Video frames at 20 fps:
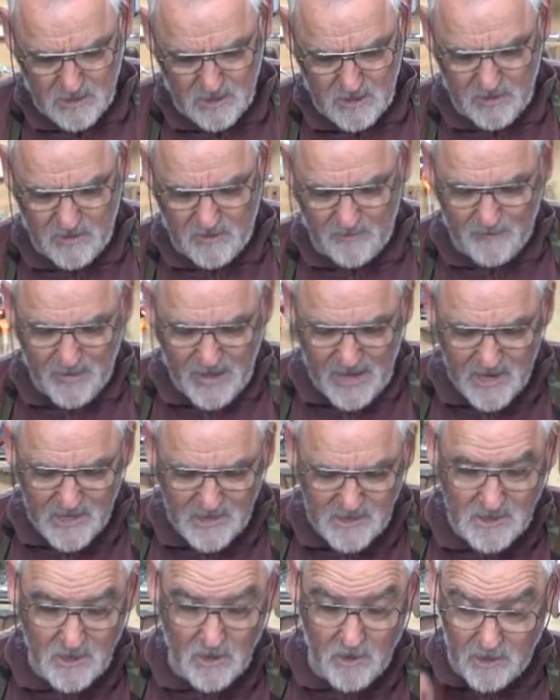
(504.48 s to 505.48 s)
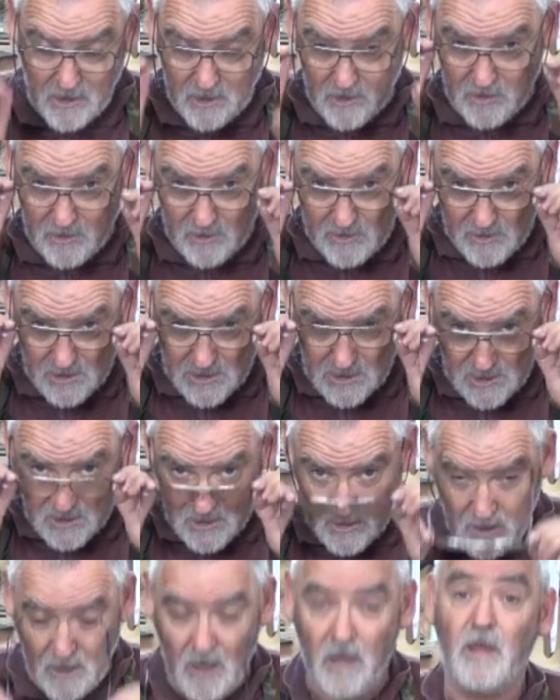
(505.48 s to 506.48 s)
Now the bands I use,
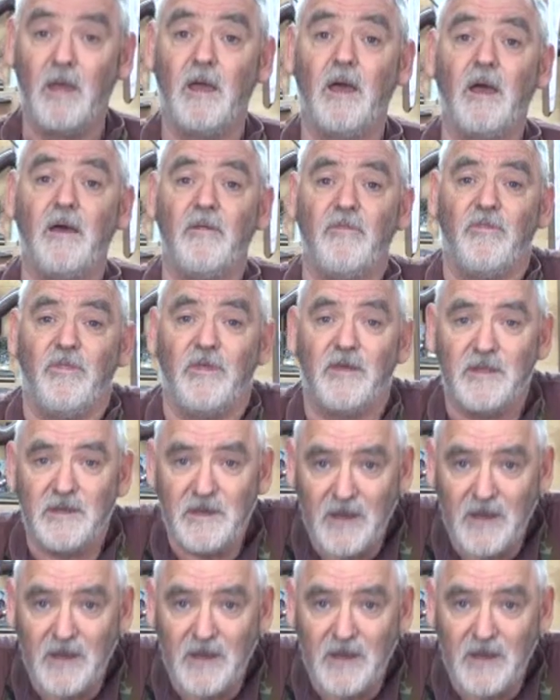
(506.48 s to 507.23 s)
the